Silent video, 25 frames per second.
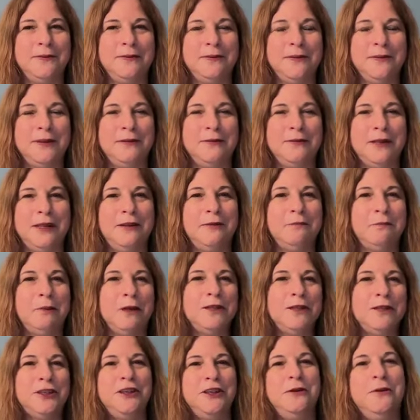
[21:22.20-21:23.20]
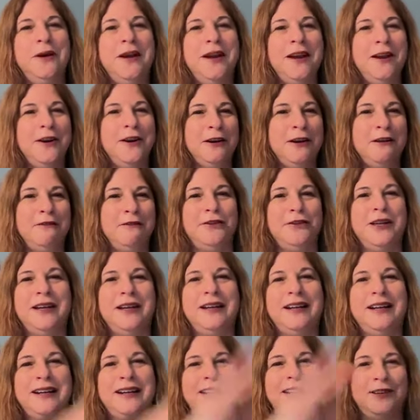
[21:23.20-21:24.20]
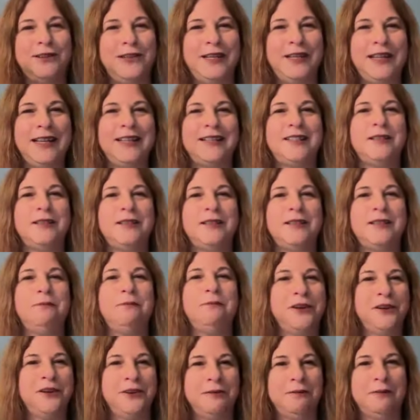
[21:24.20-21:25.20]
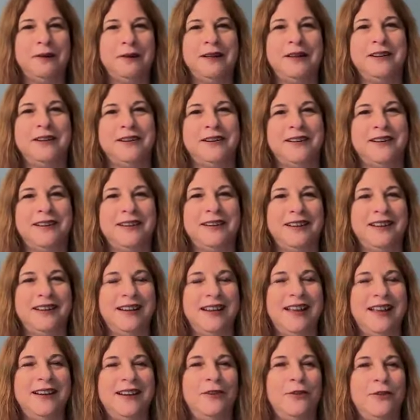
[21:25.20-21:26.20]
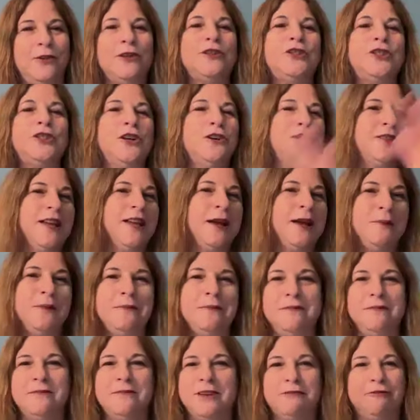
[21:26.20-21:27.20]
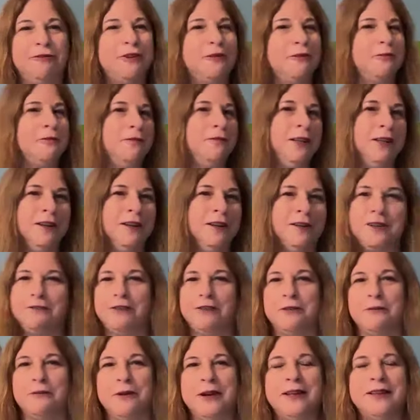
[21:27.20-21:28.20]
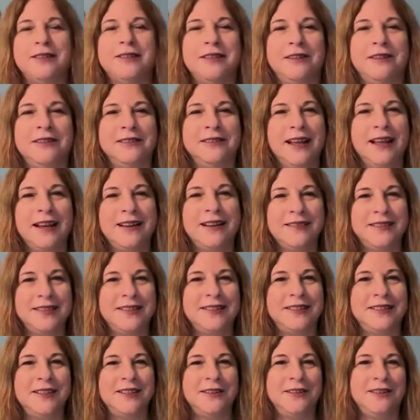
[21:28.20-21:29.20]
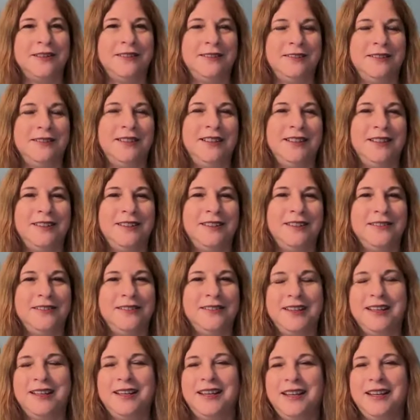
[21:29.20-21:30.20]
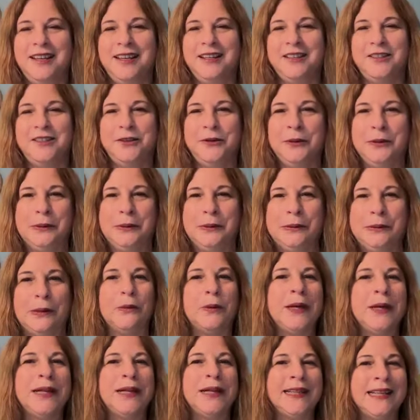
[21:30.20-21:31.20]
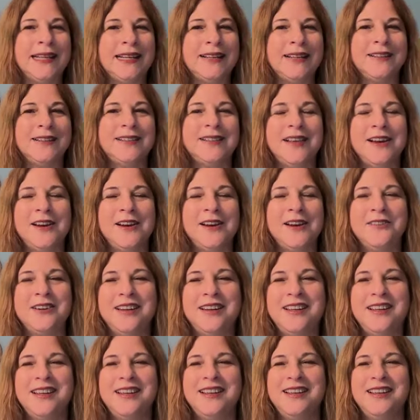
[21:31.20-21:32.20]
when we push it away or avoid it, it only gets bigger or bigger and or shows up in different ways in our lives until we're willing. So